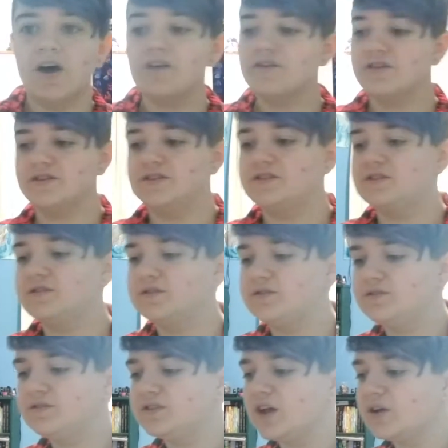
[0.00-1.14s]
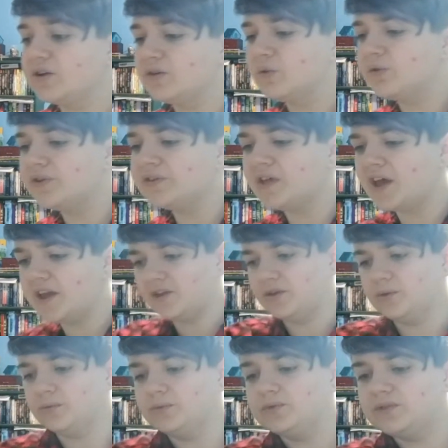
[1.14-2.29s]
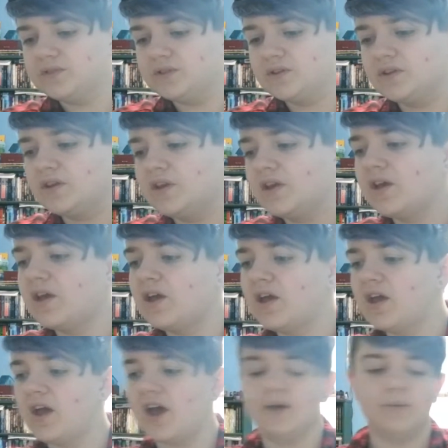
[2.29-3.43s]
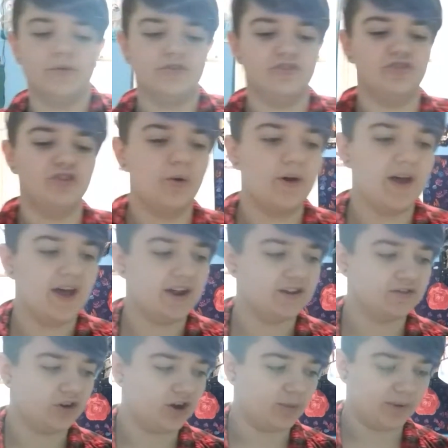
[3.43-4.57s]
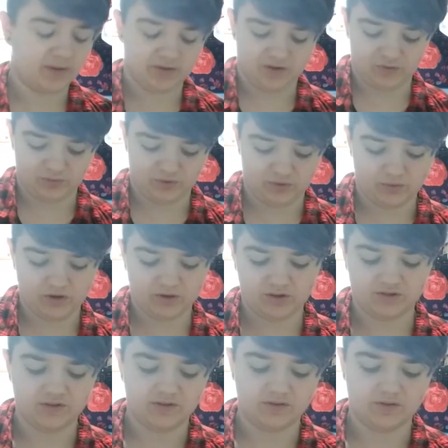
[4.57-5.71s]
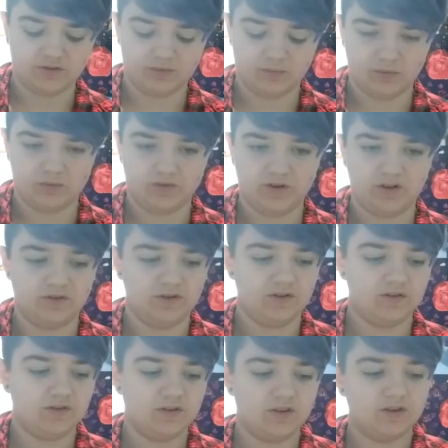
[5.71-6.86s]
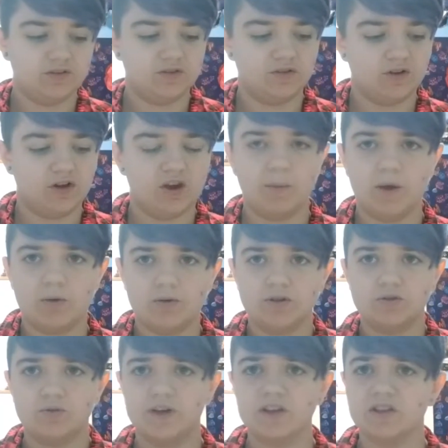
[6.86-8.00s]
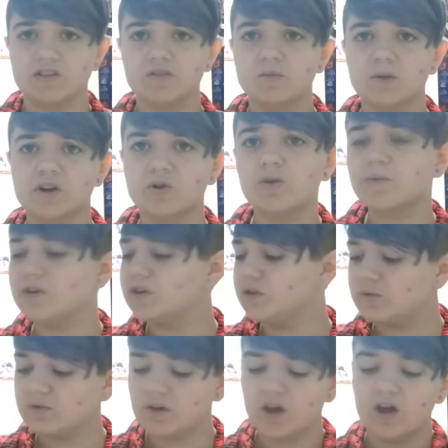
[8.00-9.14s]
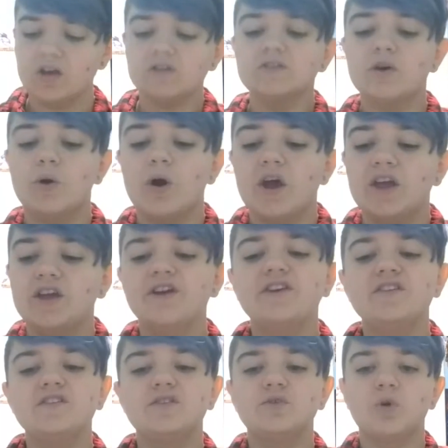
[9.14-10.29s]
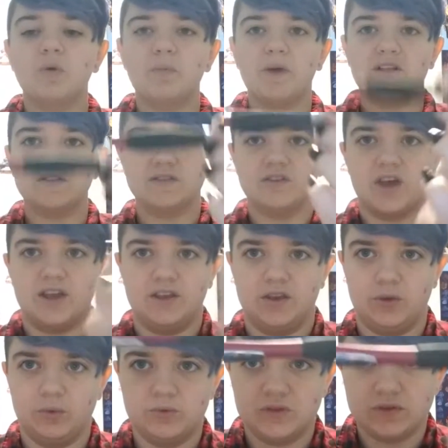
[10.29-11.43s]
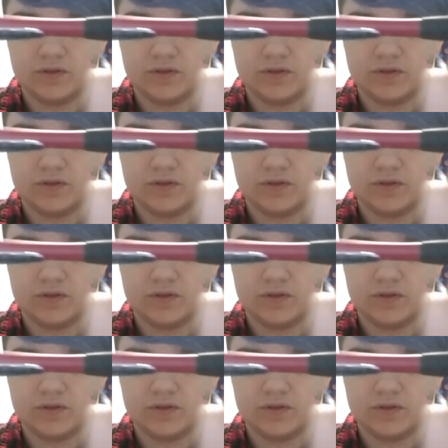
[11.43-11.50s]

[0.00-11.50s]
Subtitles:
other tools I use. I will just go ahead and talk about these real quick because these are the most easiest things to talk about real quick. And this is what I normally use. So here is the normal pencil I use.